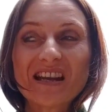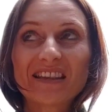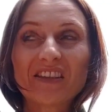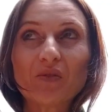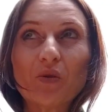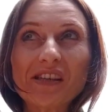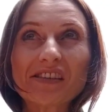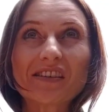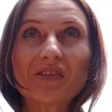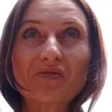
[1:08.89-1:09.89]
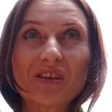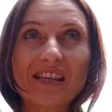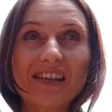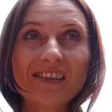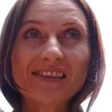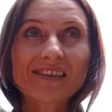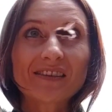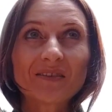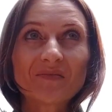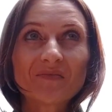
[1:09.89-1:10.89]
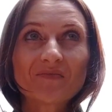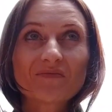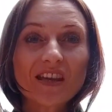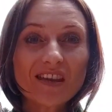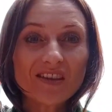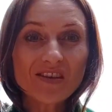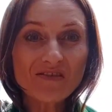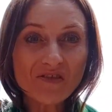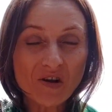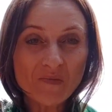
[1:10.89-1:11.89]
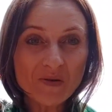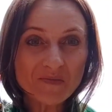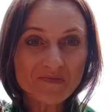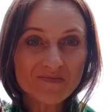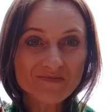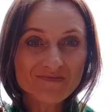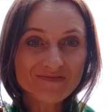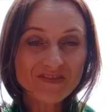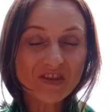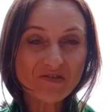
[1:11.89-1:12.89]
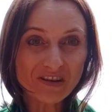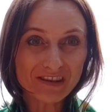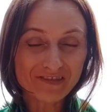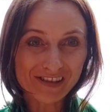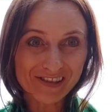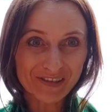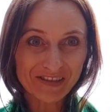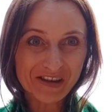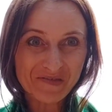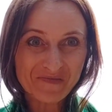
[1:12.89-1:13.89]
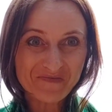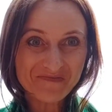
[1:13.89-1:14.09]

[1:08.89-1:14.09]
that was released in Europe during the first lockdown.